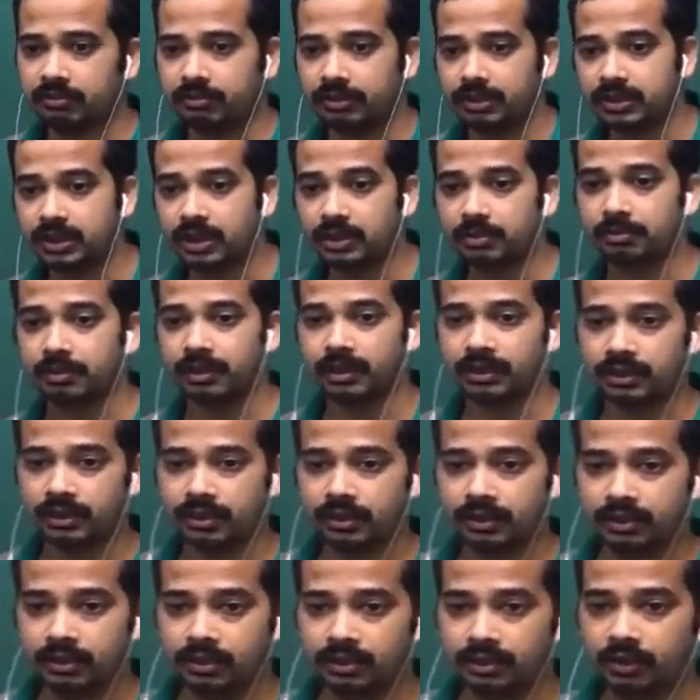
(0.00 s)
measurement,
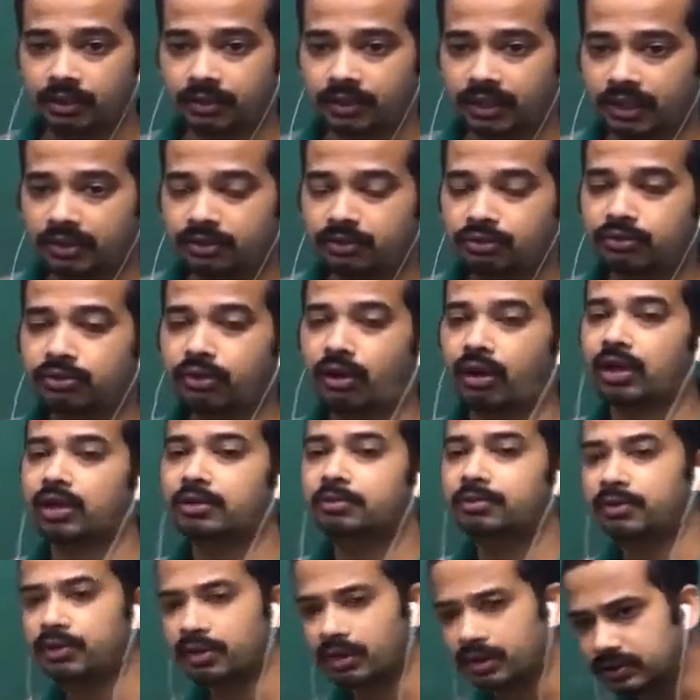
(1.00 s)
okay, to talk
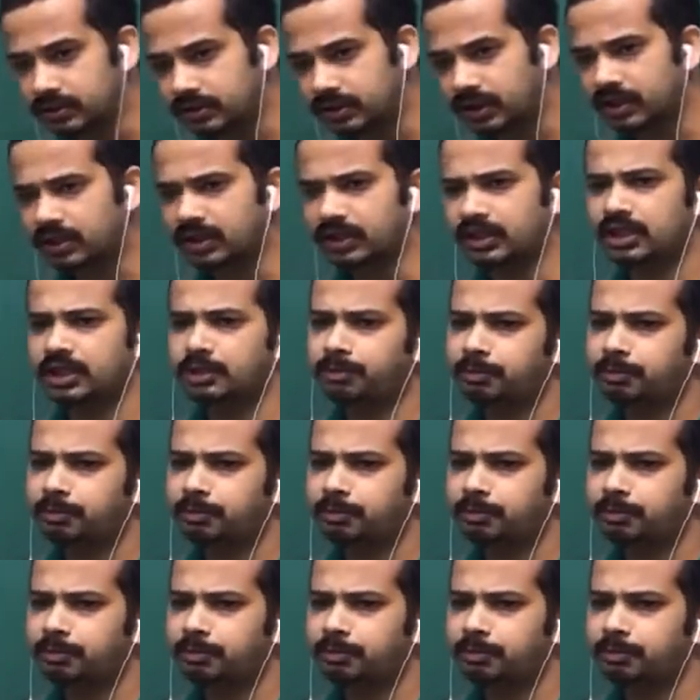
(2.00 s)
about uncertainty,